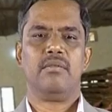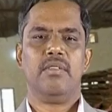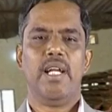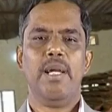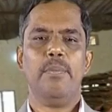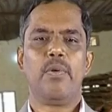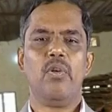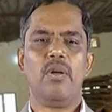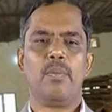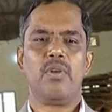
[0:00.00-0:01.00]
An
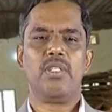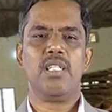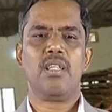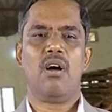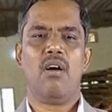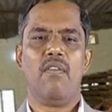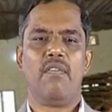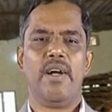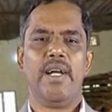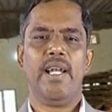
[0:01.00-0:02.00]
improved procedure of
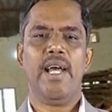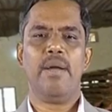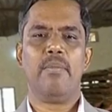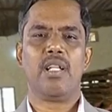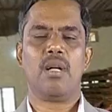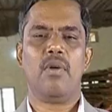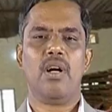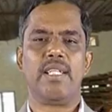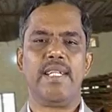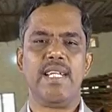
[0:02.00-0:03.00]
delayed mother
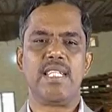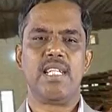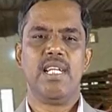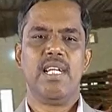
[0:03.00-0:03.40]
moth test